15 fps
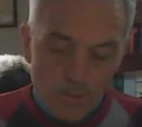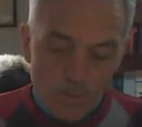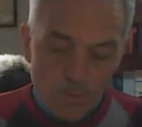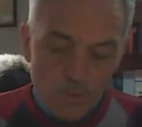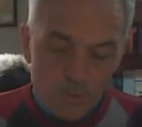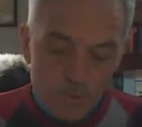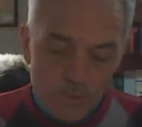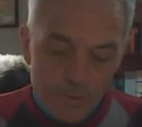
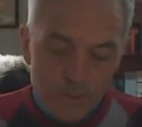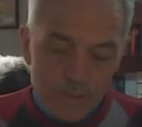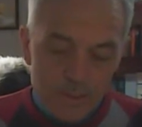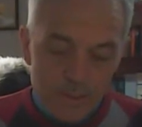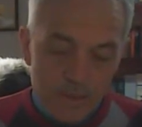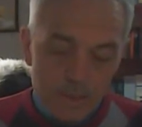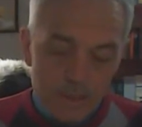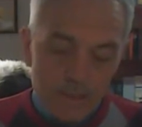What
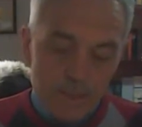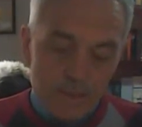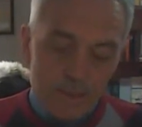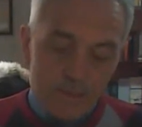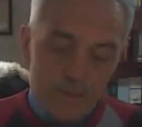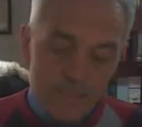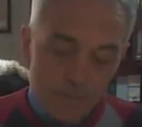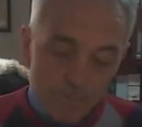we
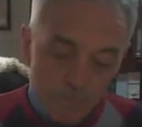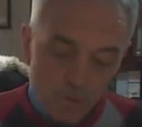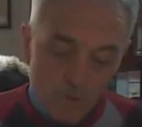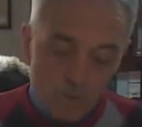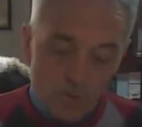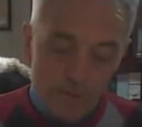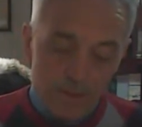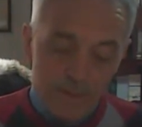see
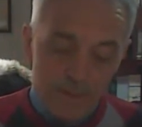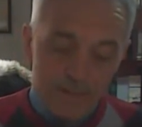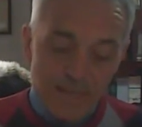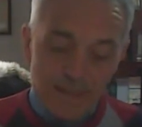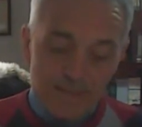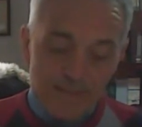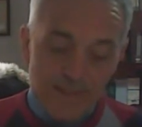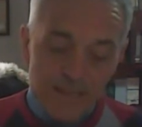more is
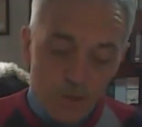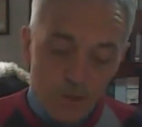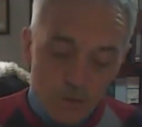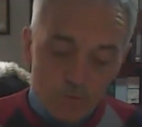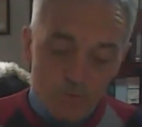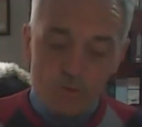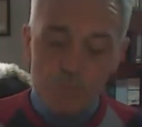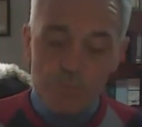that they
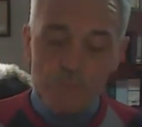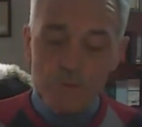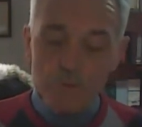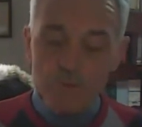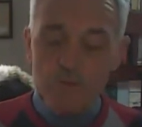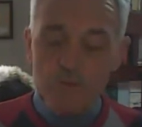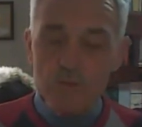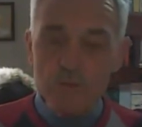
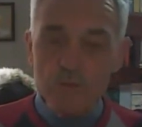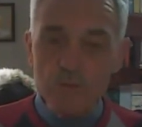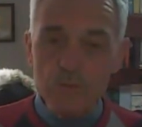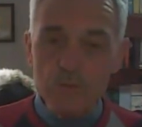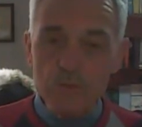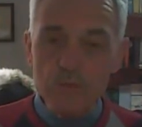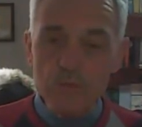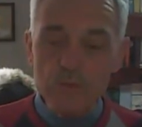contribute
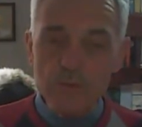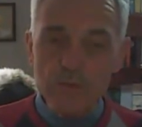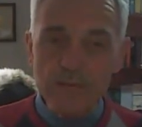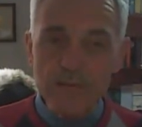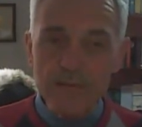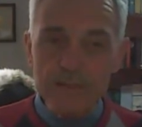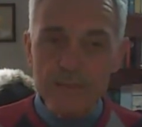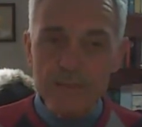to
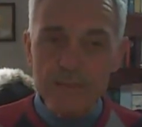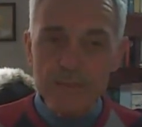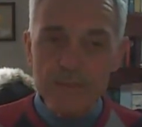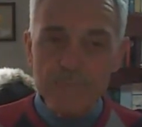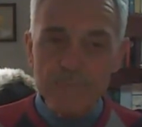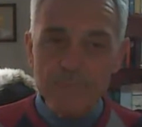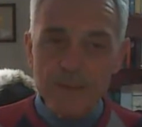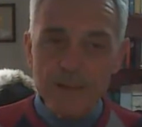create
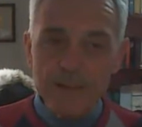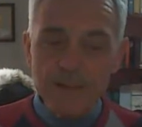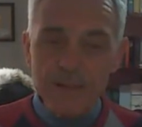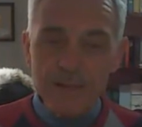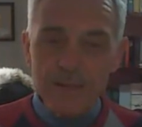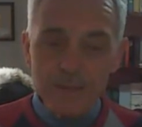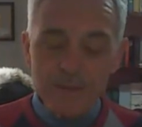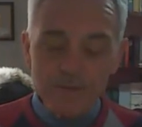a
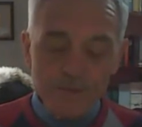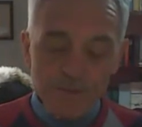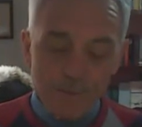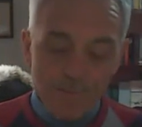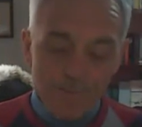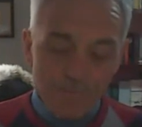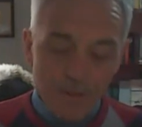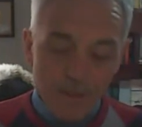kind
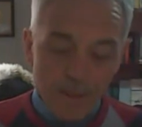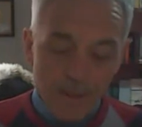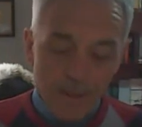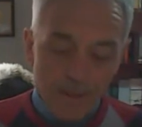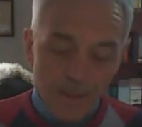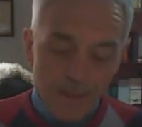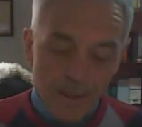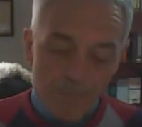of
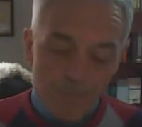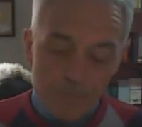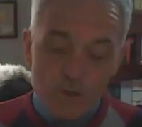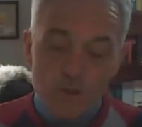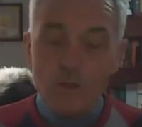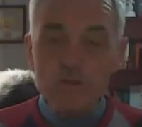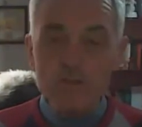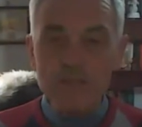
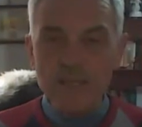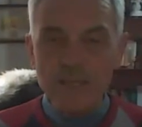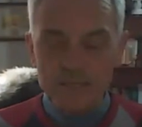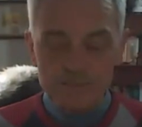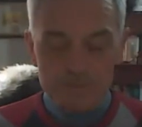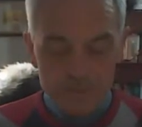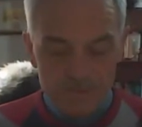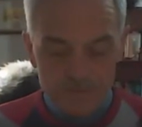hypnotic
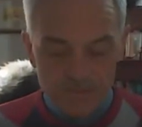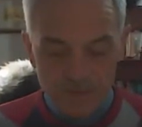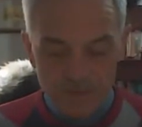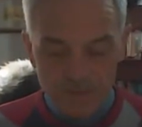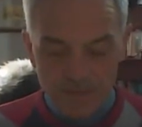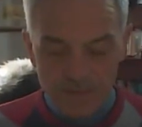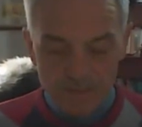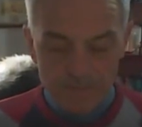
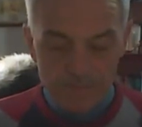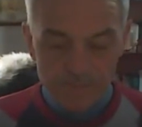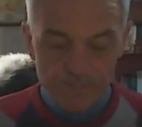atmosphere,